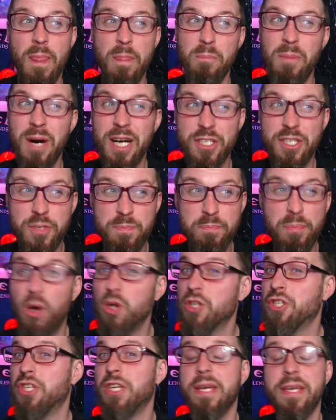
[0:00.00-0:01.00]
much
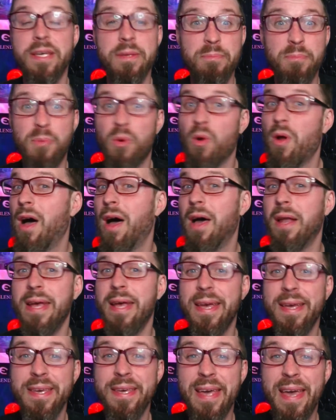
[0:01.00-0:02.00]
pushing and
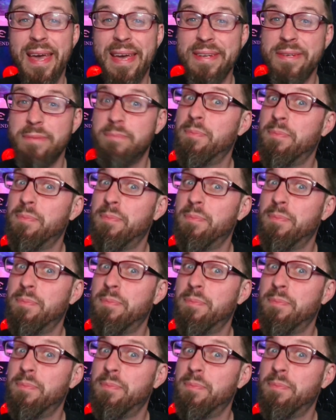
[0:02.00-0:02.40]
prodding and